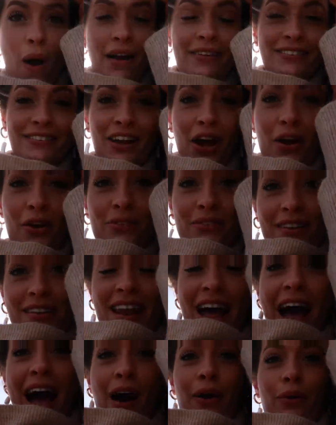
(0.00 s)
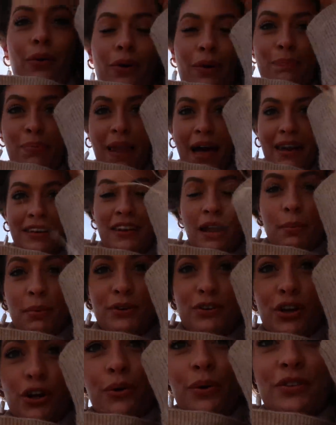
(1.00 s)
white stones and now
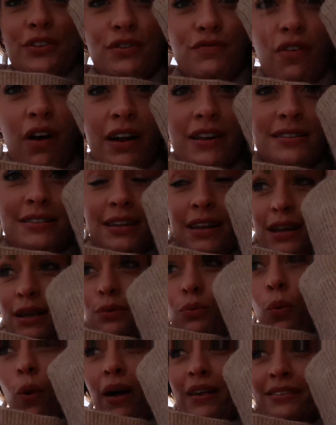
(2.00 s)
is to write it in